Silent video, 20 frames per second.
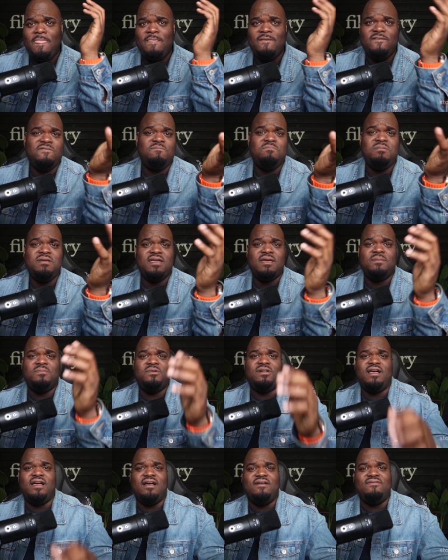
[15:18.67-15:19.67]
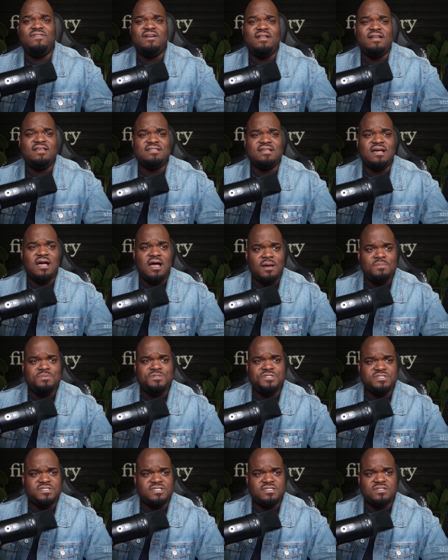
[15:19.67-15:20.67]
Just being able to have that as an
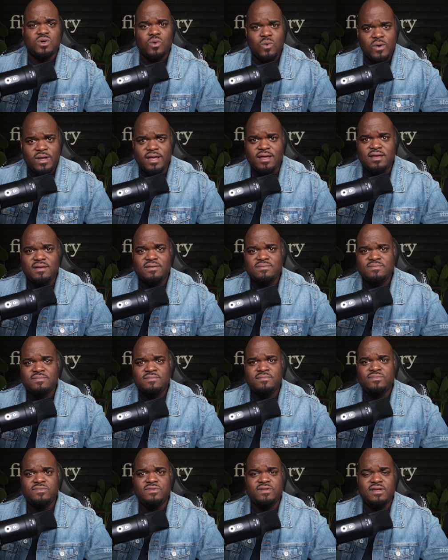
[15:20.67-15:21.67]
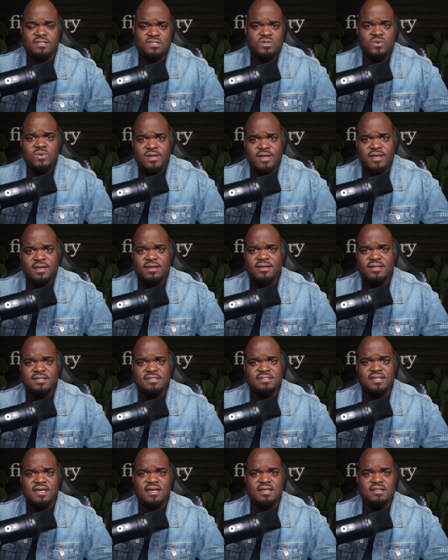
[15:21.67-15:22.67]
option. It's quick.
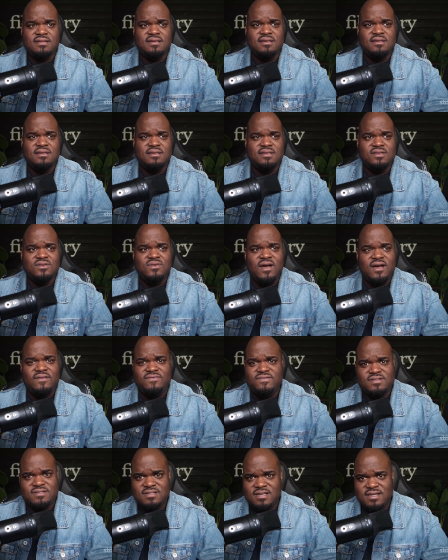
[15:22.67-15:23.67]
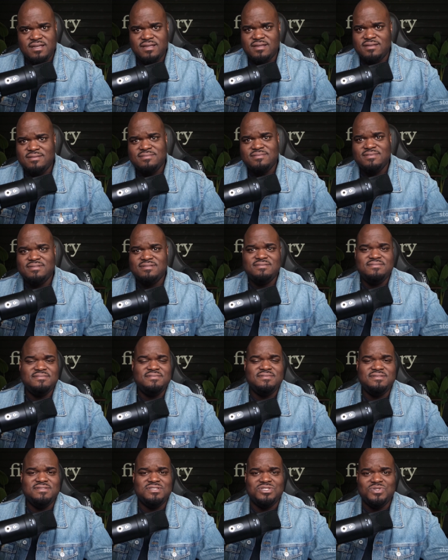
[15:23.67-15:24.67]
It's not, you have to like
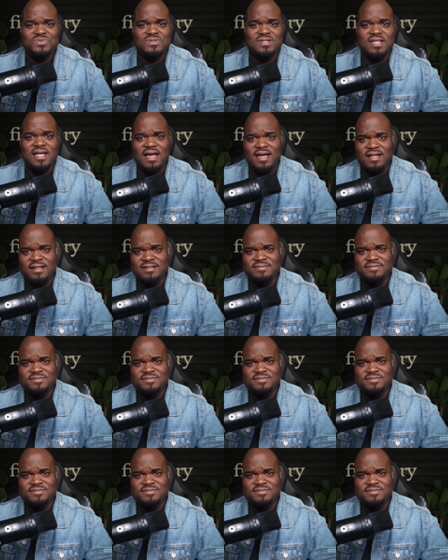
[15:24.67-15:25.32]
do a lot.